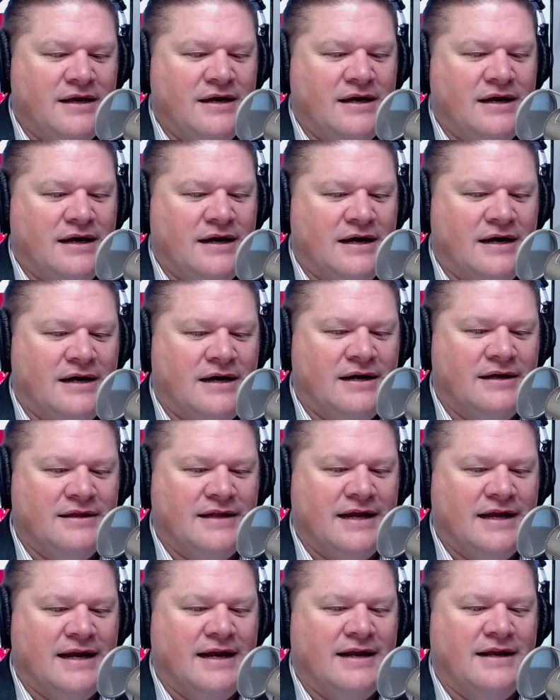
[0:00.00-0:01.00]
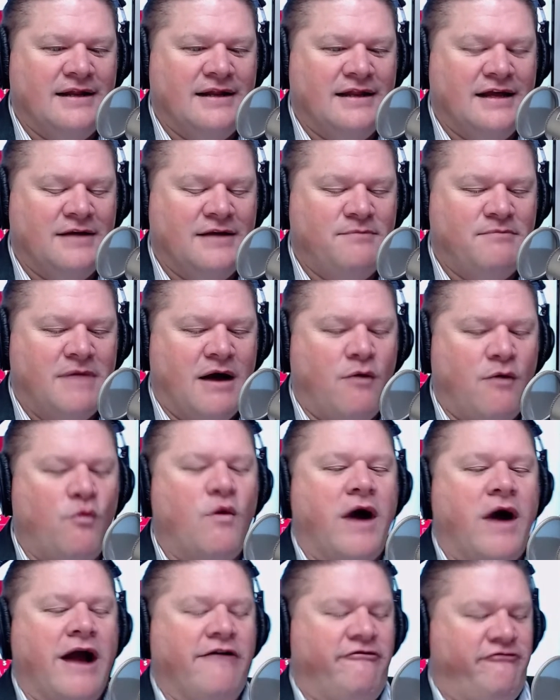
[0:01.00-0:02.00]
that my
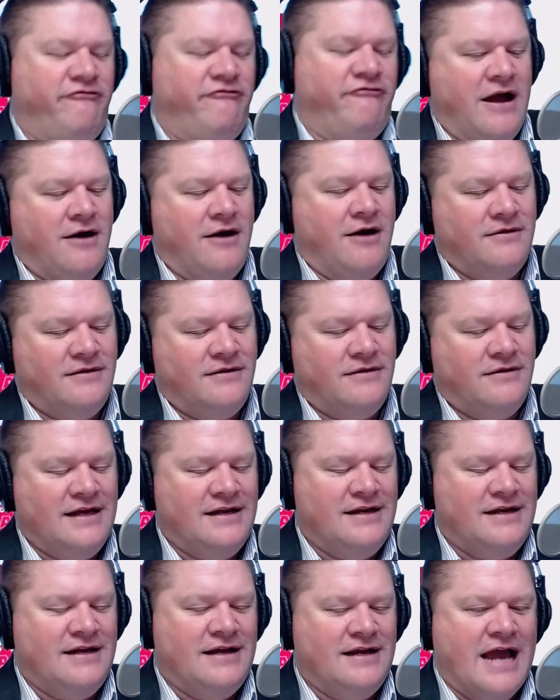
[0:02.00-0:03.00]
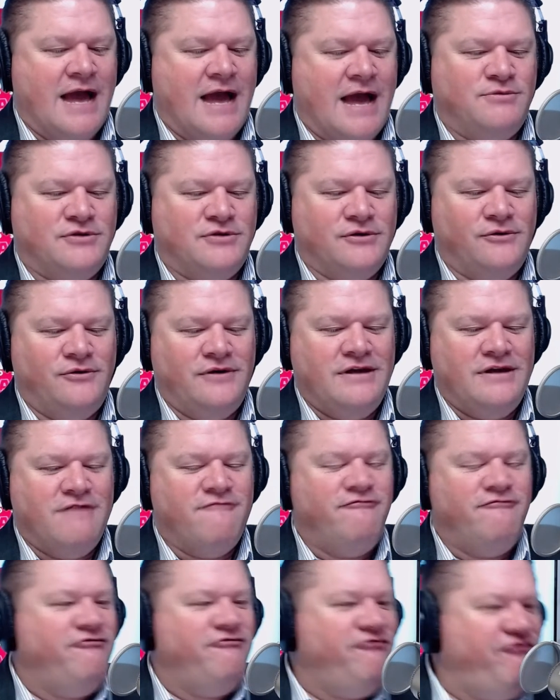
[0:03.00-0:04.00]
wife found that absolutely
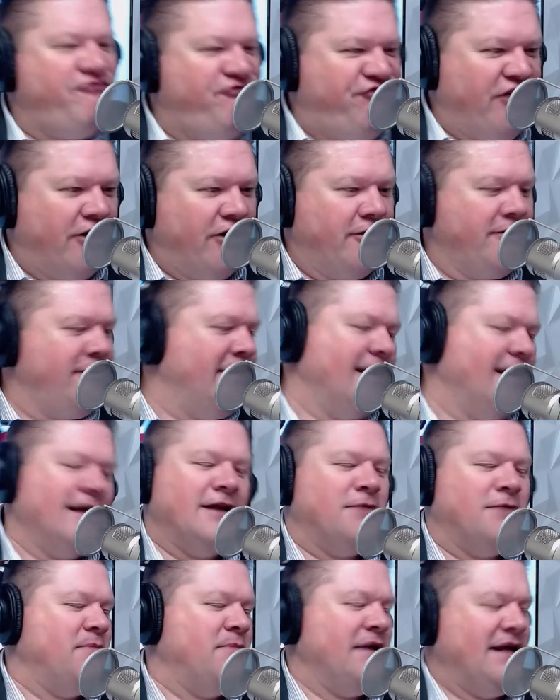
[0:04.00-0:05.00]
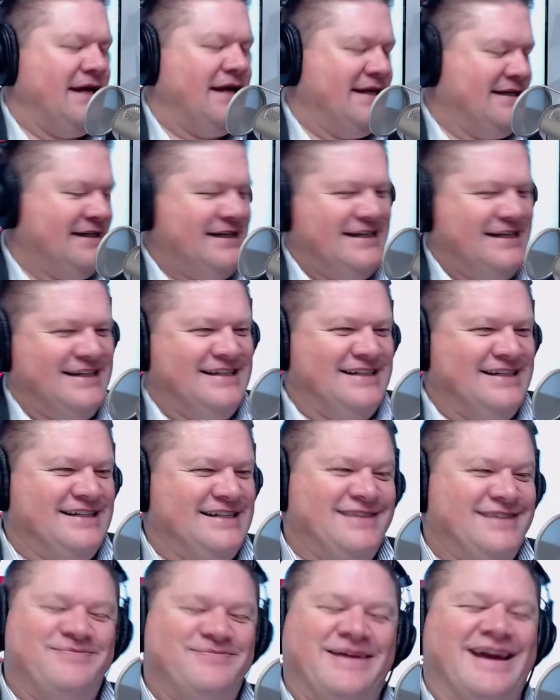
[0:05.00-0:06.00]
infuriated me.
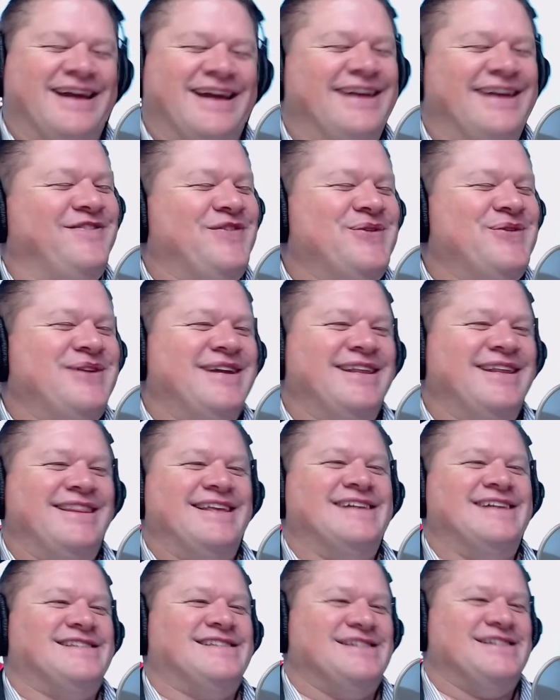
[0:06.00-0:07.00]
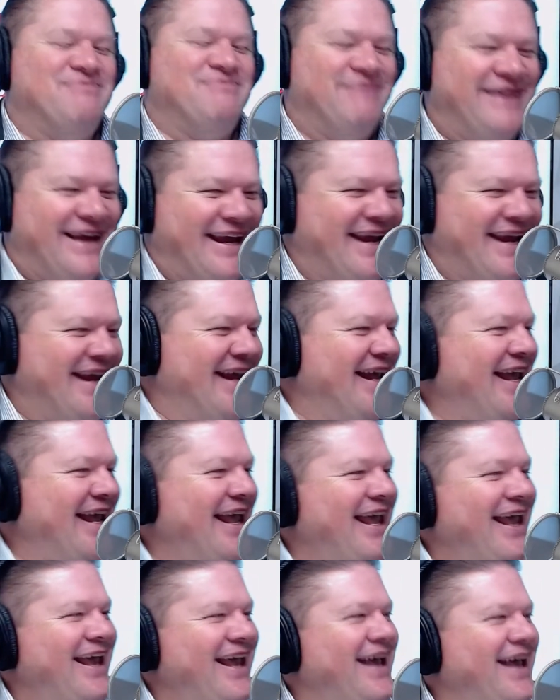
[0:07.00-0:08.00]
And if you did this to me,
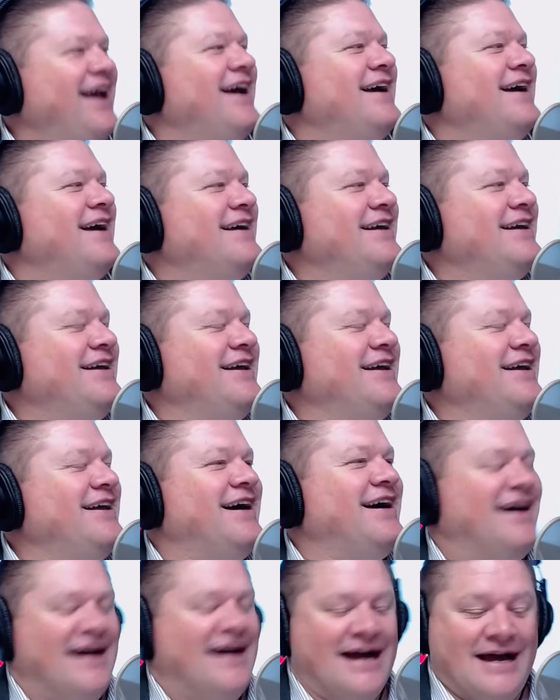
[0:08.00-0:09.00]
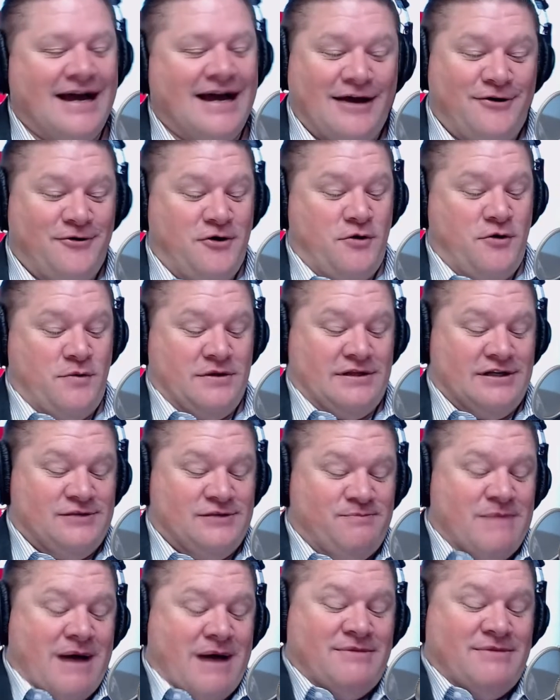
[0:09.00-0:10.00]
I don't know what
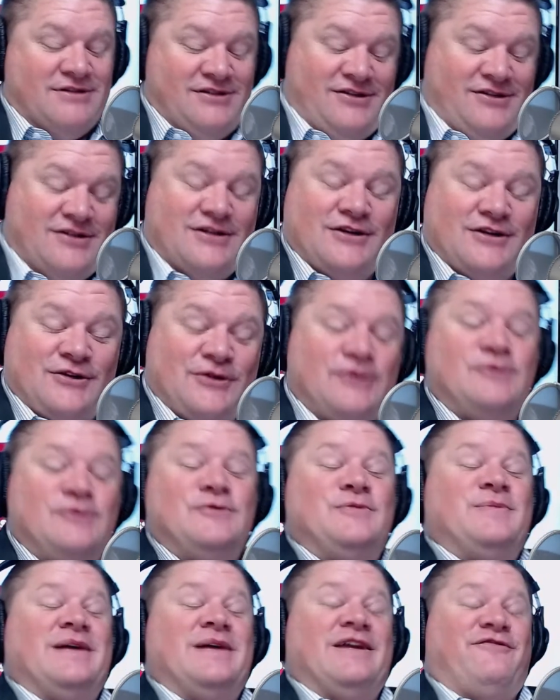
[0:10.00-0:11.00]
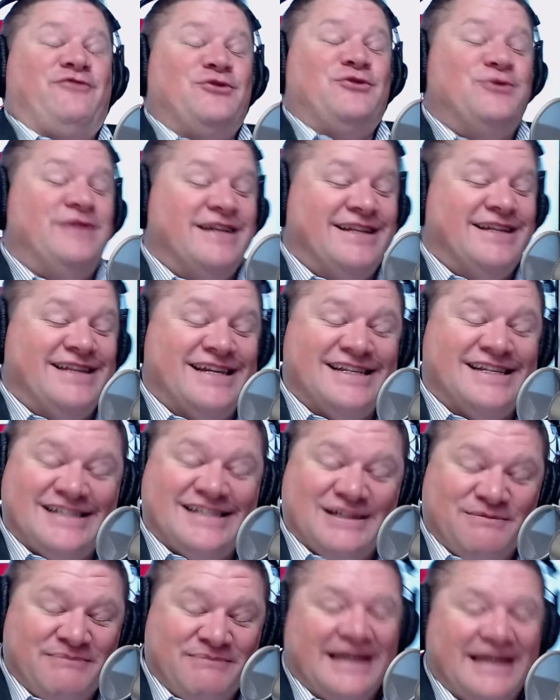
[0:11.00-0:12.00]
this mama's going to do, but if you did this
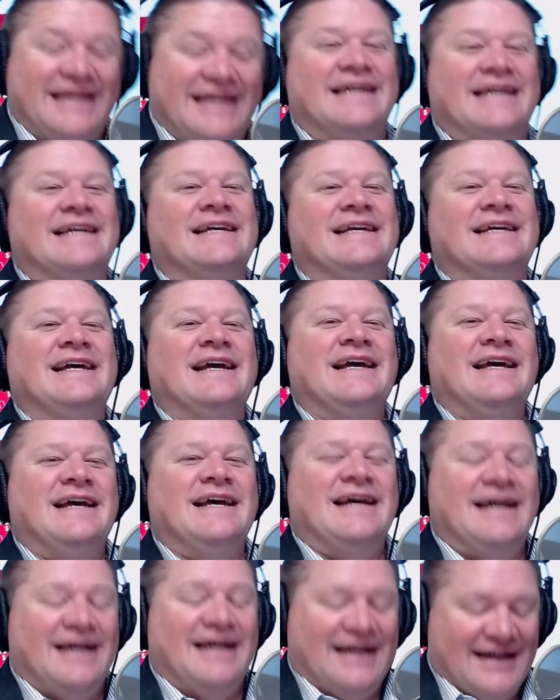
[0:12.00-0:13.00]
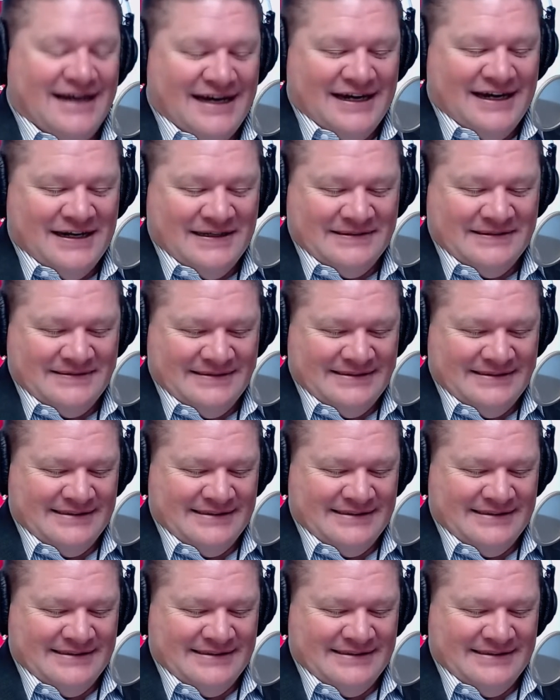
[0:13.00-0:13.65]
to me, I